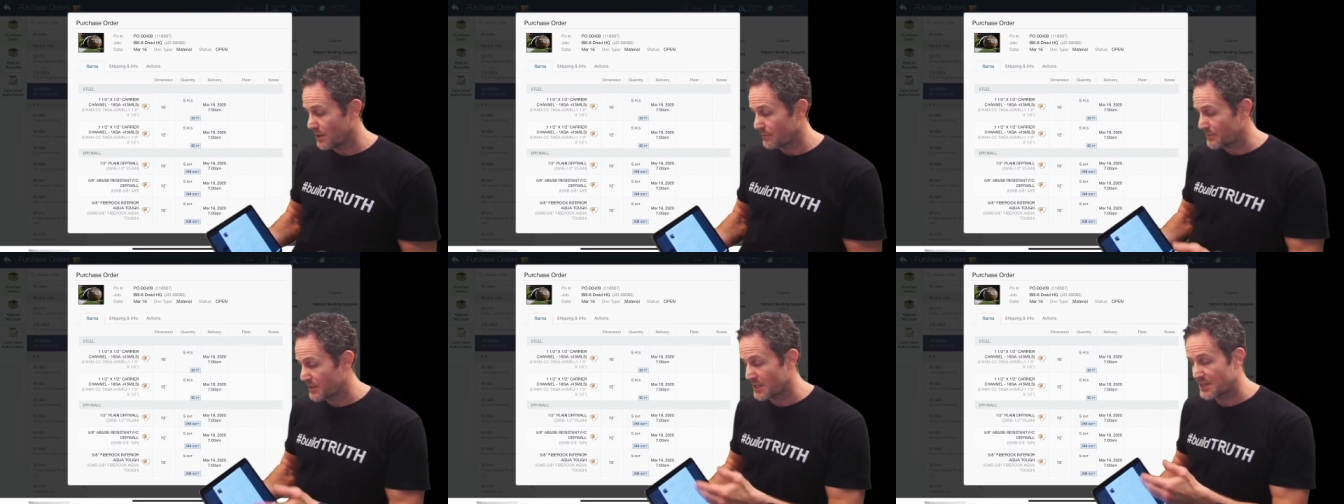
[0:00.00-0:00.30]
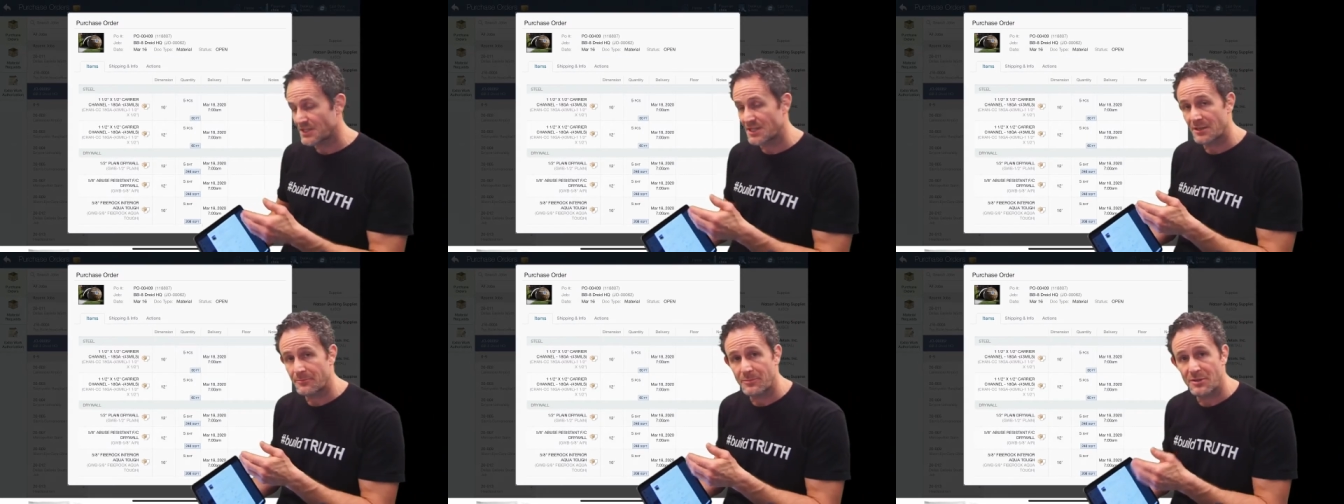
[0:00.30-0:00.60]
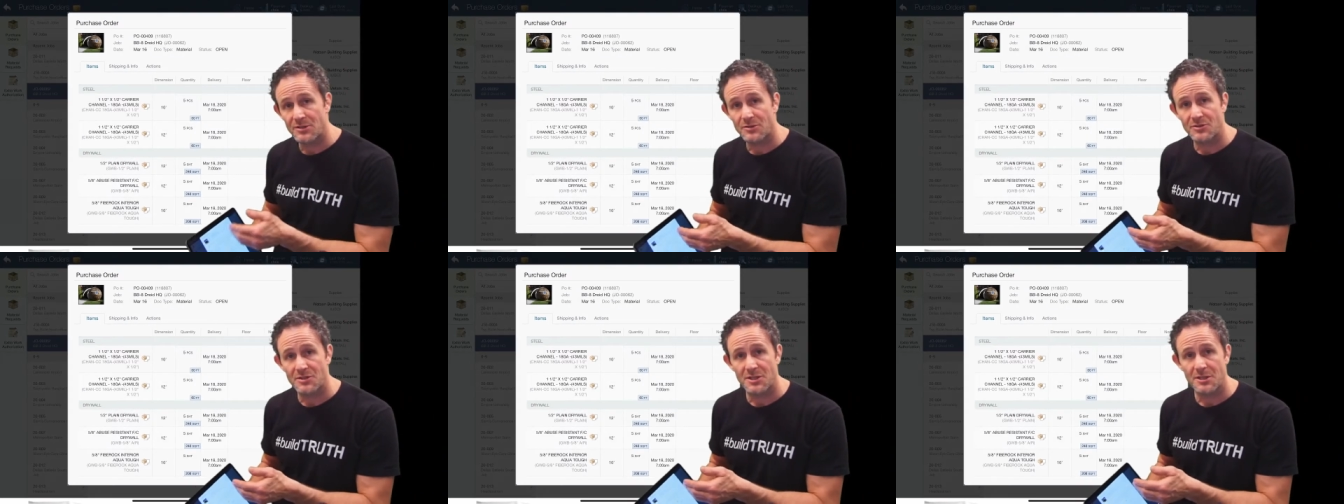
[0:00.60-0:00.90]
They can take
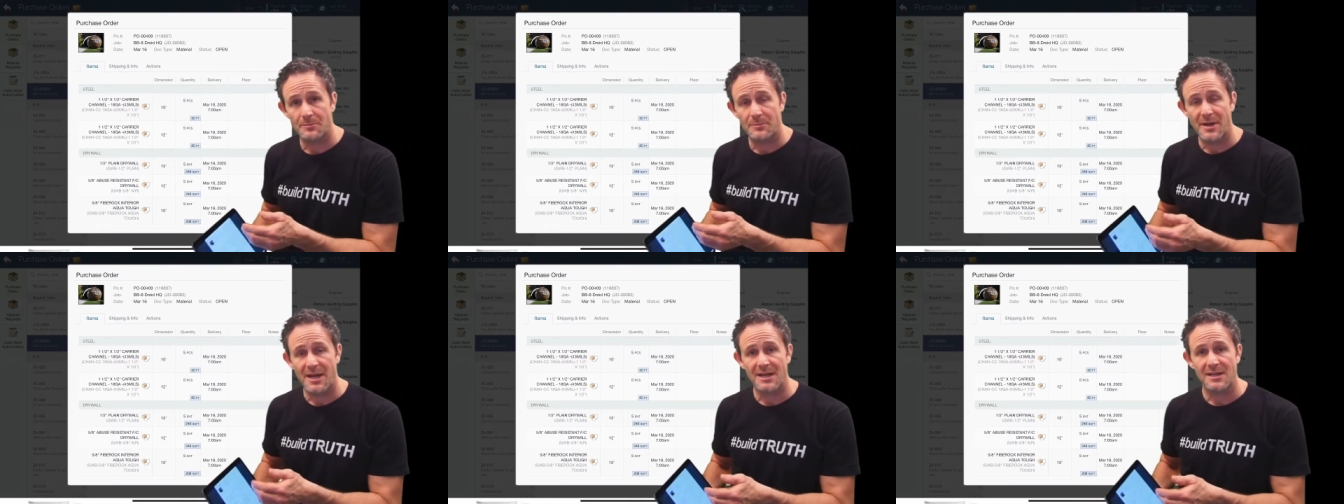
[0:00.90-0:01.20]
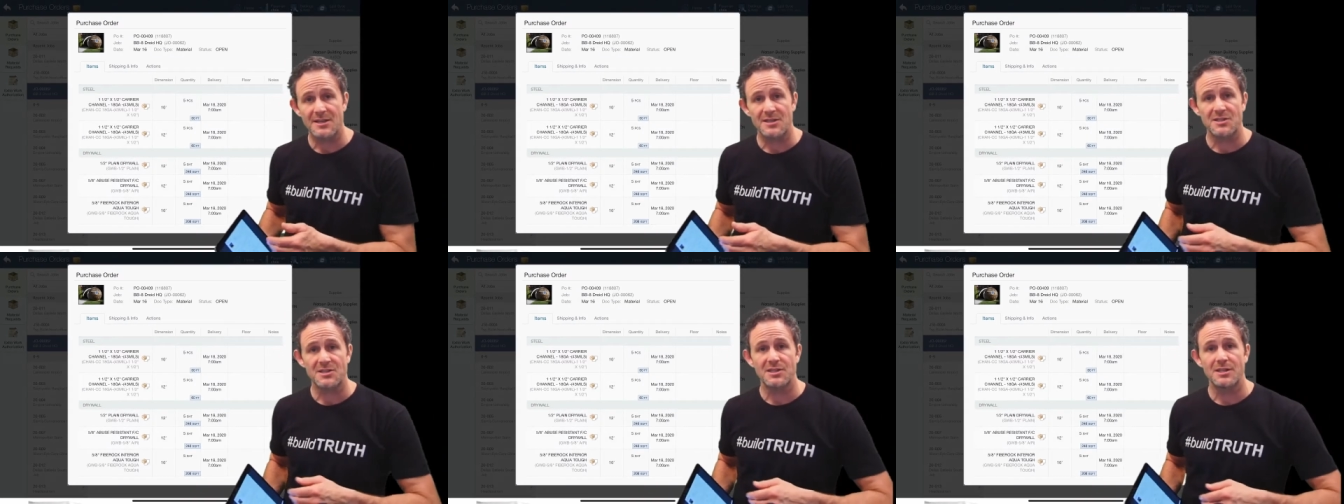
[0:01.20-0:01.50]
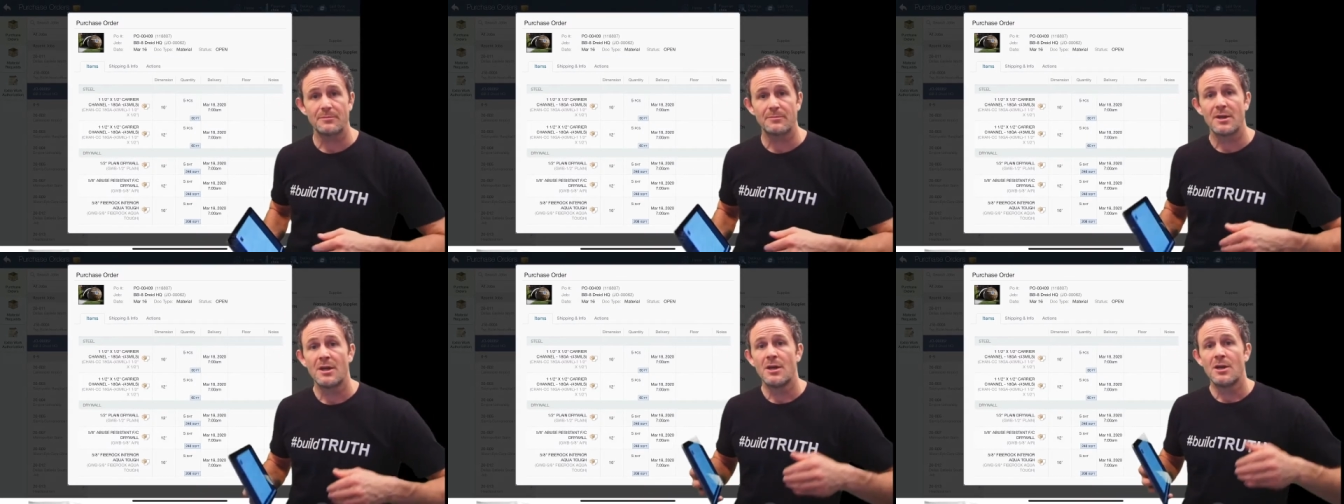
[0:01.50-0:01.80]
pictures of the packing
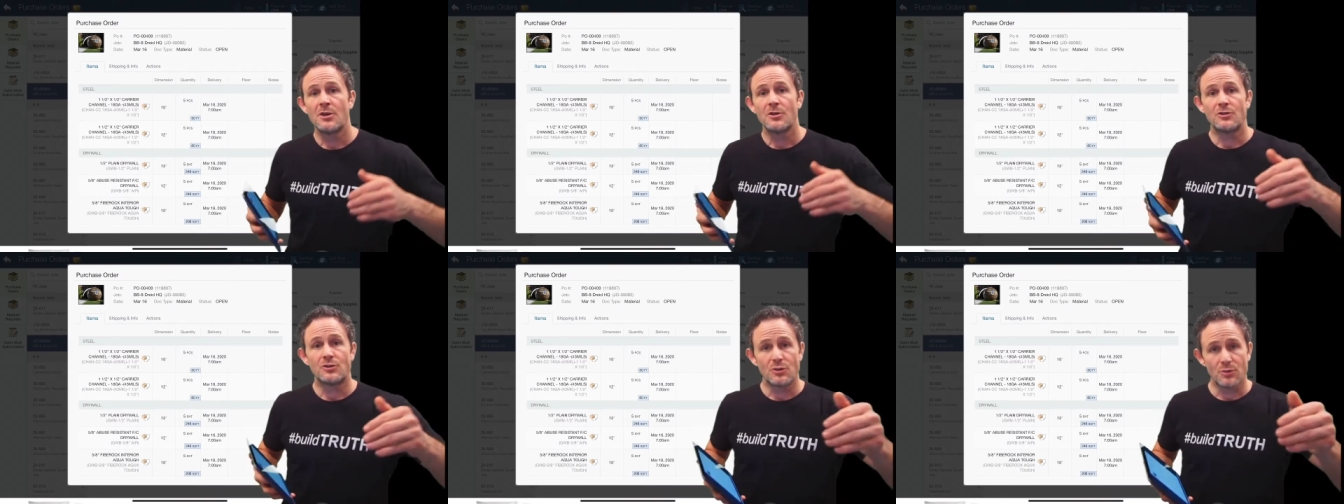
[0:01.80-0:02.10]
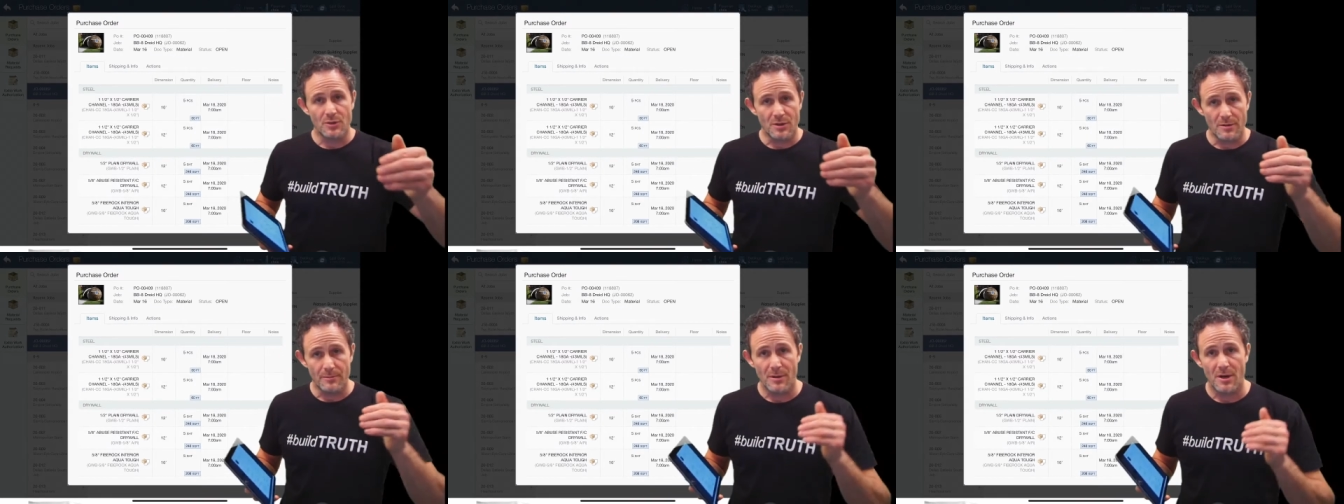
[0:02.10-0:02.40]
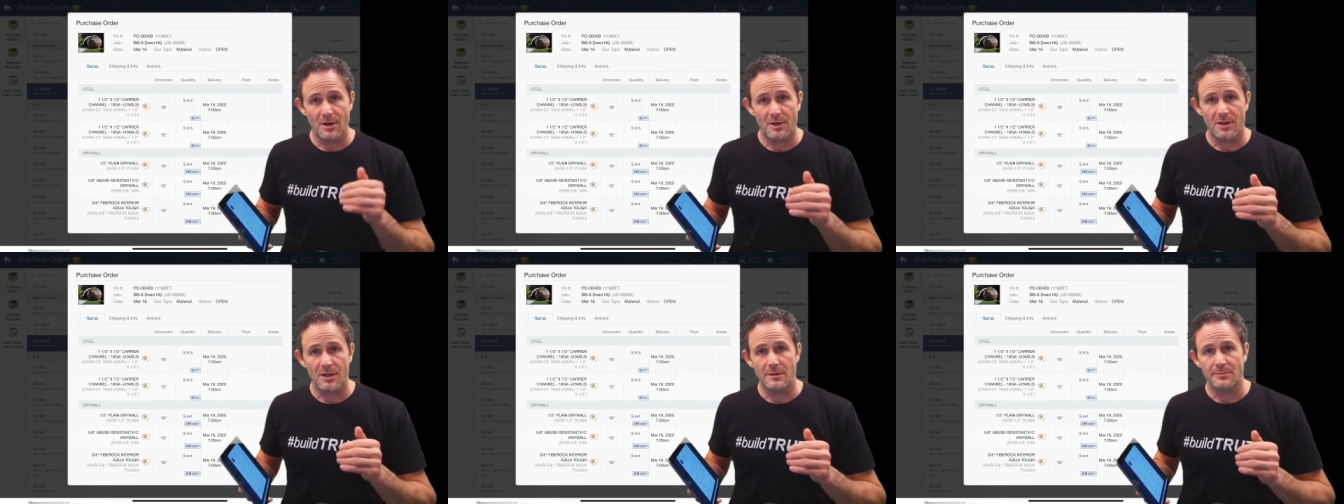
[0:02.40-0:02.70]
slip, do their
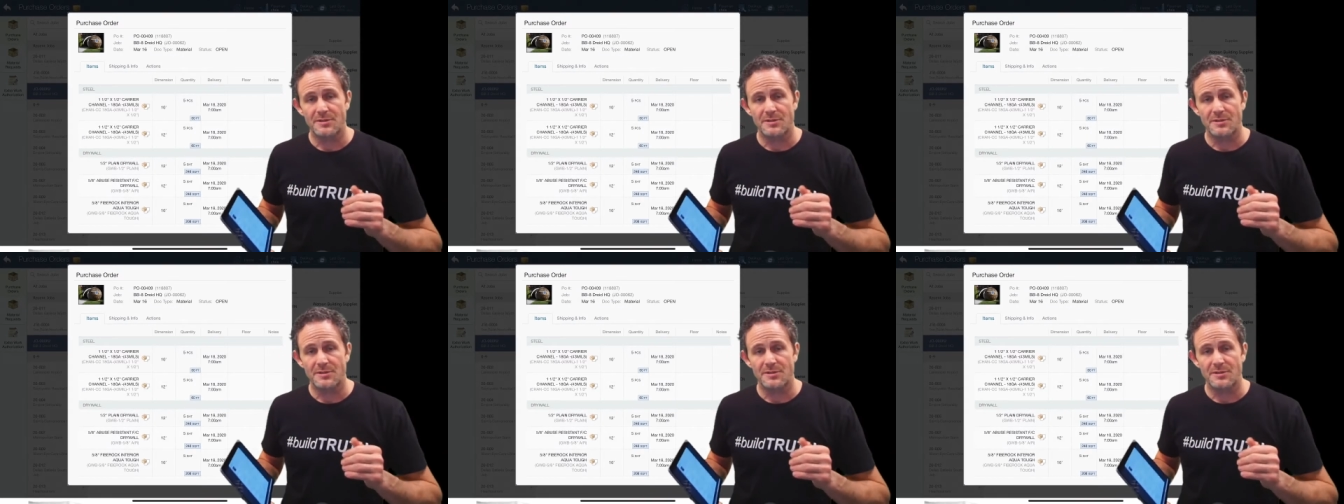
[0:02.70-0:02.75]
markups.